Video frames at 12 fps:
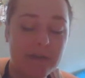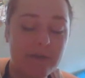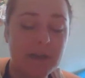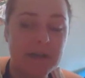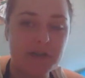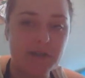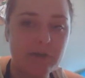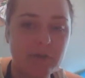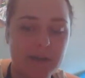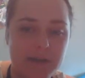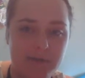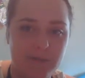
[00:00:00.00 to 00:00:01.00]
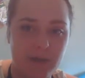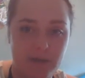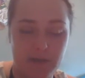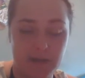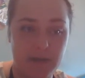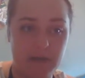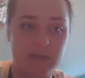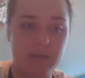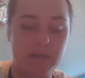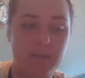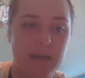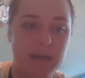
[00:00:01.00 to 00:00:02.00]
if we do want to follow the
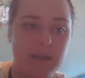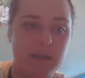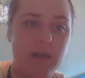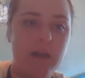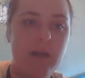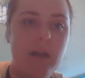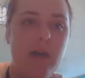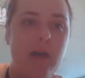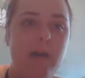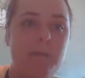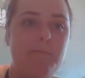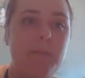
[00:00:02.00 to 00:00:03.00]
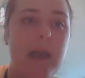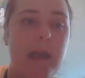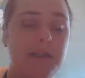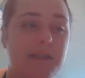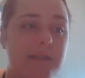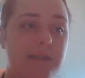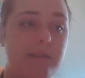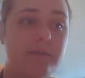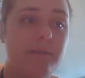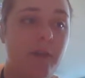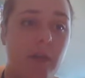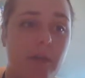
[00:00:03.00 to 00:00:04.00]
EU's method and
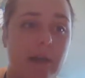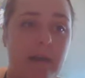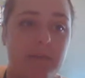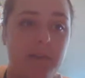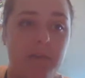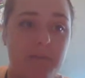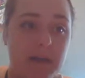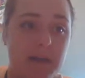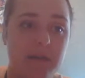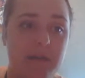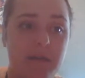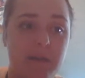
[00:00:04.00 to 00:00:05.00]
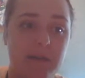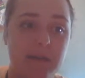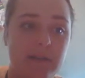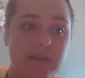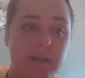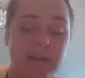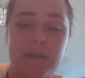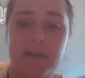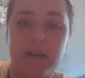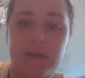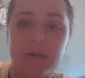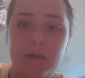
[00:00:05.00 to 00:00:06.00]
just follow after them because they're doing something that
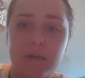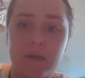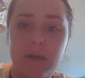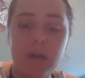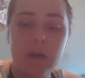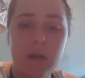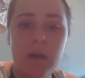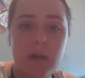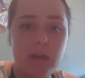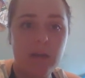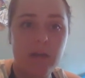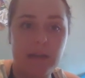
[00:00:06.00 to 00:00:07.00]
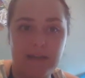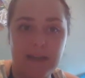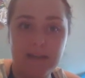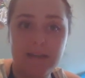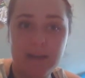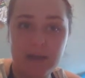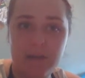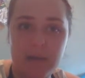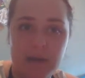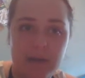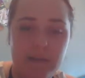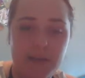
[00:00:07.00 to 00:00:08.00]
sounds cool, that's still a
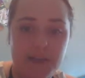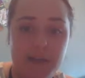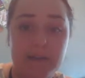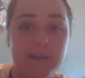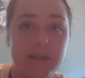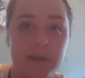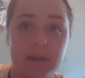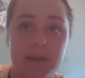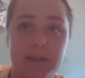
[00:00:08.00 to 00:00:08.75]
regulation and still a